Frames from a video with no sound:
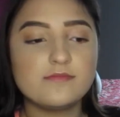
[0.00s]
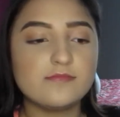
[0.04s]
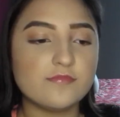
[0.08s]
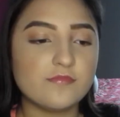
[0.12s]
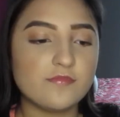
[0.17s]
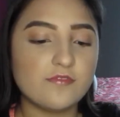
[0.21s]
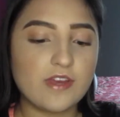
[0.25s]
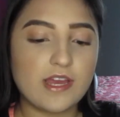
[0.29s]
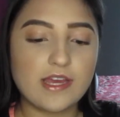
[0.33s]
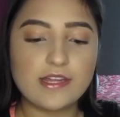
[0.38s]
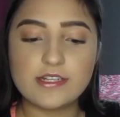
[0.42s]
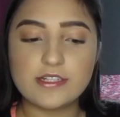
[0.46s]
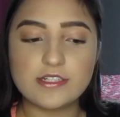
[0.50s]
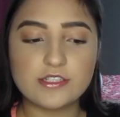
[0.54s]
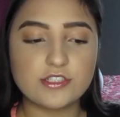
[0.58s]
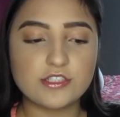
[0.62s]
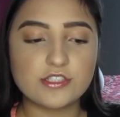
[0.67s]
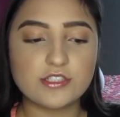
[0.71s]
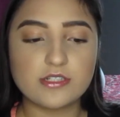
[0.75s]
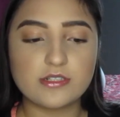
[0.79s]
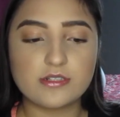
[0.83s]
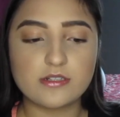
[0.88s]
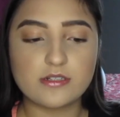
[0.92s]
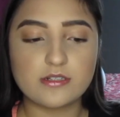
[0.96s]

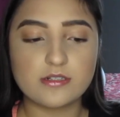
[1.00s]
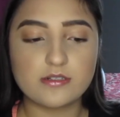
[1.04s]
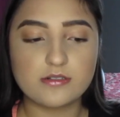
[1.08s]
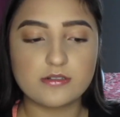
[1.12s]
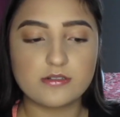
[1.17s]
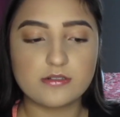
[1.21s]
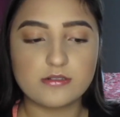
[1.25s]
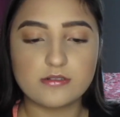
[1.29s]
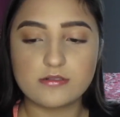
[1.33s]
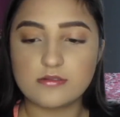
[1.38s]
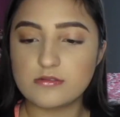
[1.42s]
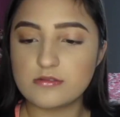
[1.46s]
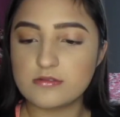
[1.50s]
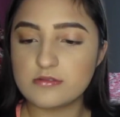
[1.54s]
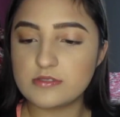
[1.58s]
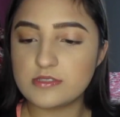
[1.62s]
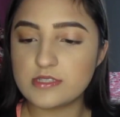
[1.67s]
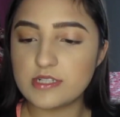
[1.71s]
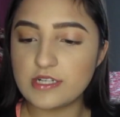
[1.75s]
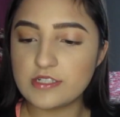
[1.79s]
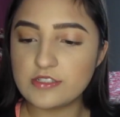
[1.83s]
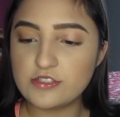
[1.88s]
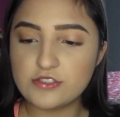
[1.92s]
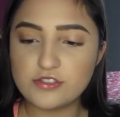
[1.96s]
Vanish.
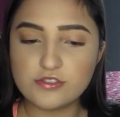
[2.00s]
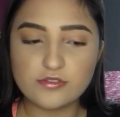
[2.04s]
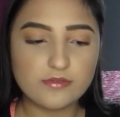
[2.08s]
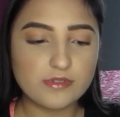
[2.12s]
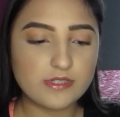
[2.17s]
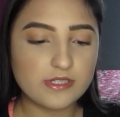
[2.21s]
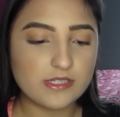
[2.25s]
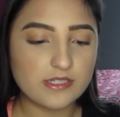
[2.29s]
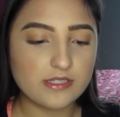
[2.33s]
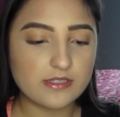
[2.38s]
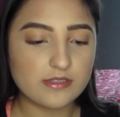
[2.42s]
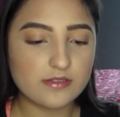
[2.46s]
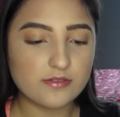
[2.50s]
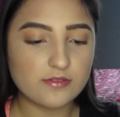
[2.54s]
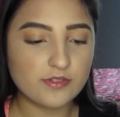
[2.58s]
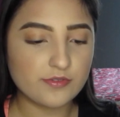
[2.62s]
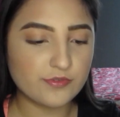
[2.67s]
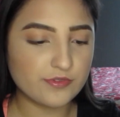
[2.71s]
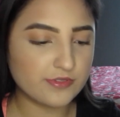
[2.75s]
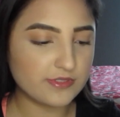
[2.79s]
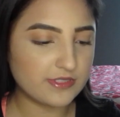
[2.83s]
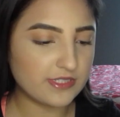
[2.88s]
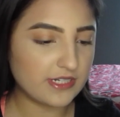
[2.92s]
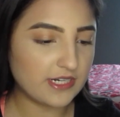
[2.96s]
Did I just do it?
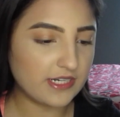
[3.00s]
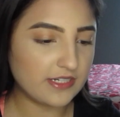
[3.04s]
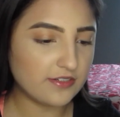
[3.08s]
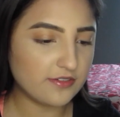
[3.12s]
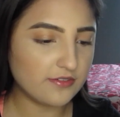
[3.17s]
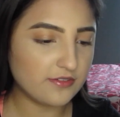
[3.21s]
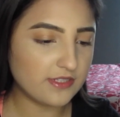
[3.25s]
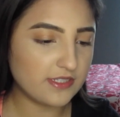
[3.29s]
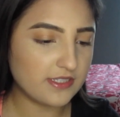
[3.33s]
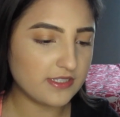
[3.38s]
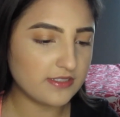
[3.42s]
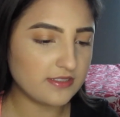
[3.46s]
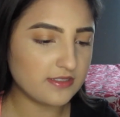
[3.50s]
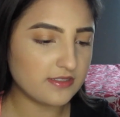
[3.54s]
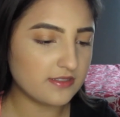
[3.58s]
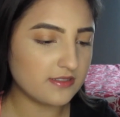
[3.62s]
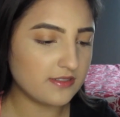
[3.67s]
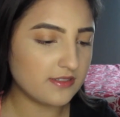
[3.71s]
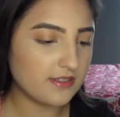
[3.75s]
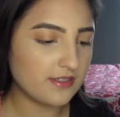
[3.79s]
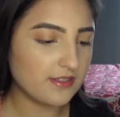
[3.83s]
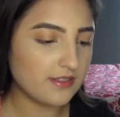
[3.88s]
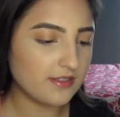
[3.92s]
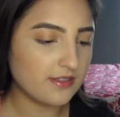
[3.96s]
Did I do this?
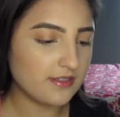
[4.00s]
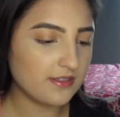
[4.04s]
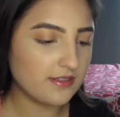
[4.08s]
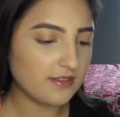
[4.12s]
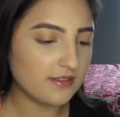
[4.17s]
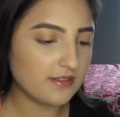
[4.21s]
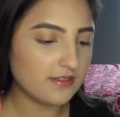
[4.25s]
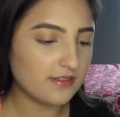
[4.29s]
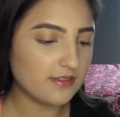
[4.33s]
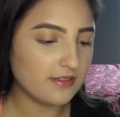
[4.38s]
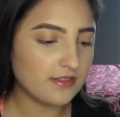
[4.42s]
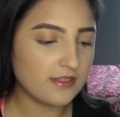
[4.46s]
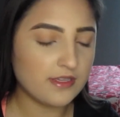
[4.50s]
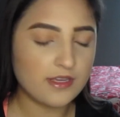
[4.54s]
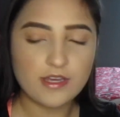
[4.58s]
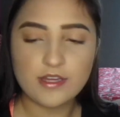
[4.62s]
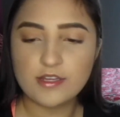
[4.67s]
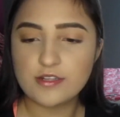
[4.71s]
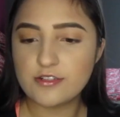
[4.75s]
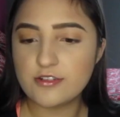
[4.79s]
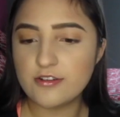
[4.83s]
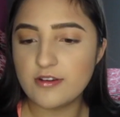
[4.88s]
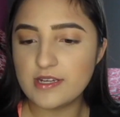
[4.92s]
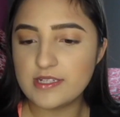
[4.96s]

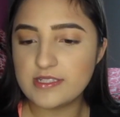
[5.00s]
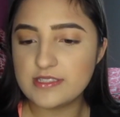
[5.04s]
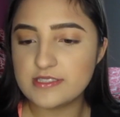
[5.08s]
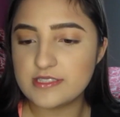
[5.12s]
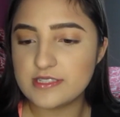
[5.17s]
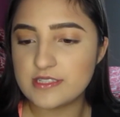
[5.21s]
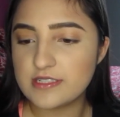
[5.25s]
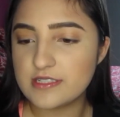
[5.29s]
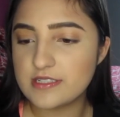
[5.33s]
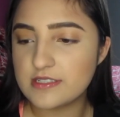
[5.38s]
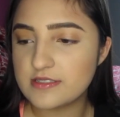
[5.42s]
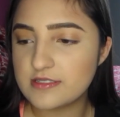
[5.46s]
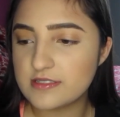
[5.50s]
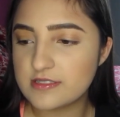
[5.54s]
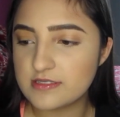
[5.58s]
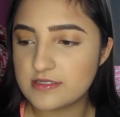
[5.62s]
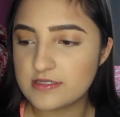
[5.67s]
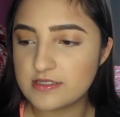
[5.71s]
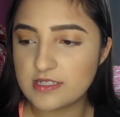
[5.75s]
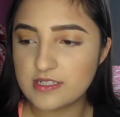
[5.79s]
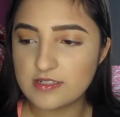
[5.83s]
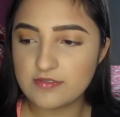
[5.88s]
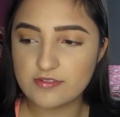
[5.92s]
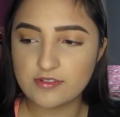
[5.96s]
No, I didn't. It's
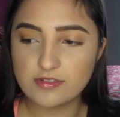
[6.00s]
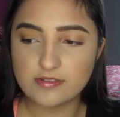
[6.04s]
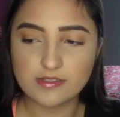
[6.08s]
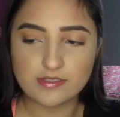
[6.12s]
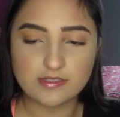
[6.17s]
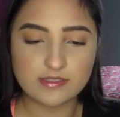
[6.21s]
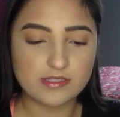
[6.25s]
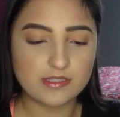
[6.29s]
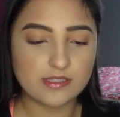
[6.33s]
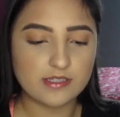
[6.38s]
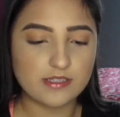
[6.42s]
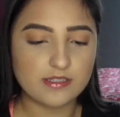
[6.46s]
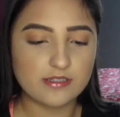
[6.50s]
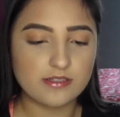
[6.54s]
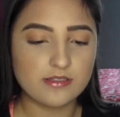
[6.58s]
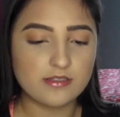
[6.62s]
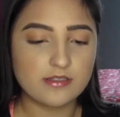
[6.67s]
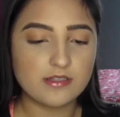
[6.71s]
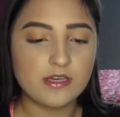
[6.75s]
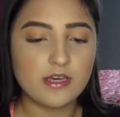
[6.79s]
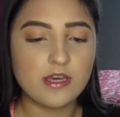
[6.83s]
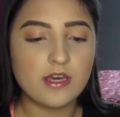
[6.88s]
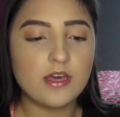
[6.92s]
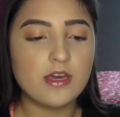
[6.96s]
not even on the thing.
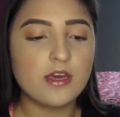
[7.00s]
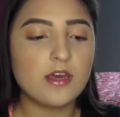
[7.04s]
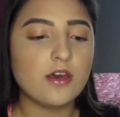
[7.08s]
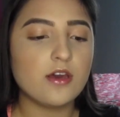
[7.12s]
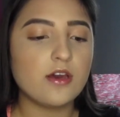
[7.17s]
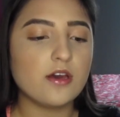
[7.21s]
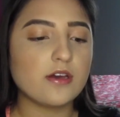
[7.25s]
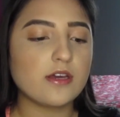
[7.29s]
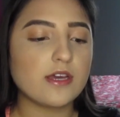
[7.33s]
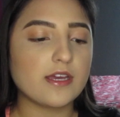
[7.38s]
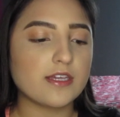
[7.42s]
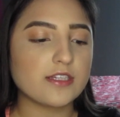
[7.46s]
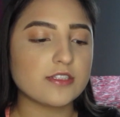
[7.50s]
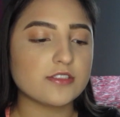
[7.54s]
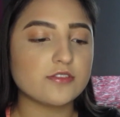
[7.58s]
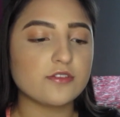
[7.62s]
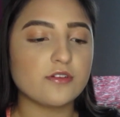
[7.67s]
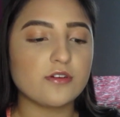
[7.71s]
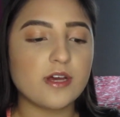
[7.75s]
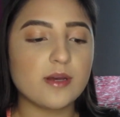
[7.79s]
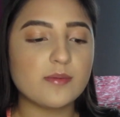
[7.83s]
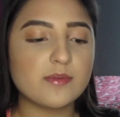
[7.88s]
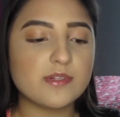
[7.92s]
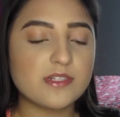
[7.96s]
Okay,
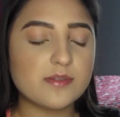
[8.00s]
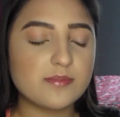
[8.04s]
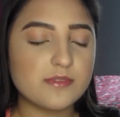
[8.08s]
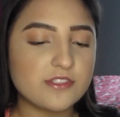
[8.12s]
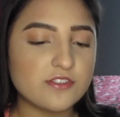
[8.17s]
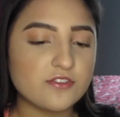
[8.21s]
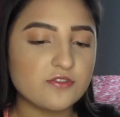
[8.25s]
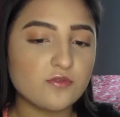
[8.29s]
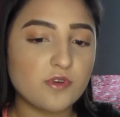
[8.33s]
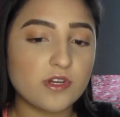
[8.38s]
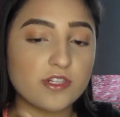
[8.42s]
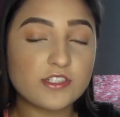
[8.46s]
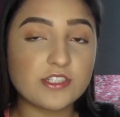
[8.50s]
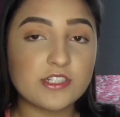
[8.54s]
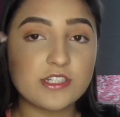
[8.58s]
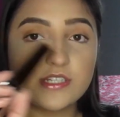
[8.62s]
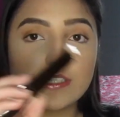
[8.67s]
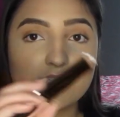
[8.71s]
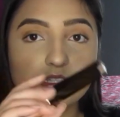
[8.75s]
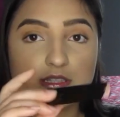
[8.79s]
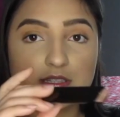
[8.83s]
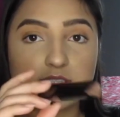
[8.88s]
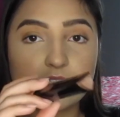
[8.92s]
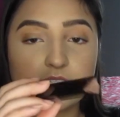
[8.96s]
so I'm going to be
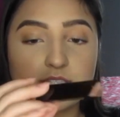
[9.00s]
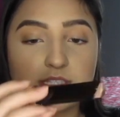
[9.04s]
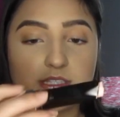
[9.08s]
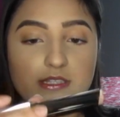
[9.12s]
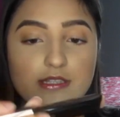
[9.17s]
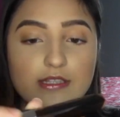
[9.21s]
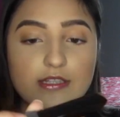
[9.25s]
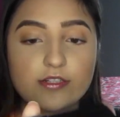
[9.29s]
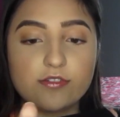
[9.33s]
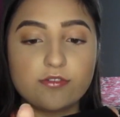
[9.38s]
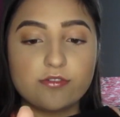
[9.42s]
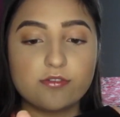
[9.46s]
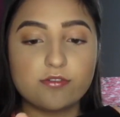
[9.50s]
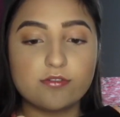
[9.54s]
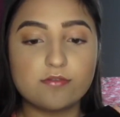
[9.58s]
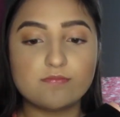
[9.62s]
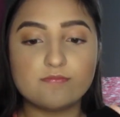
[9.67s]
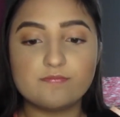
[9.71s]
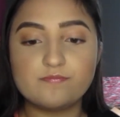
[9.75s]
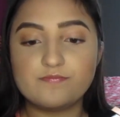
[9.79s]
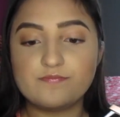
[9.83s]
swatching the little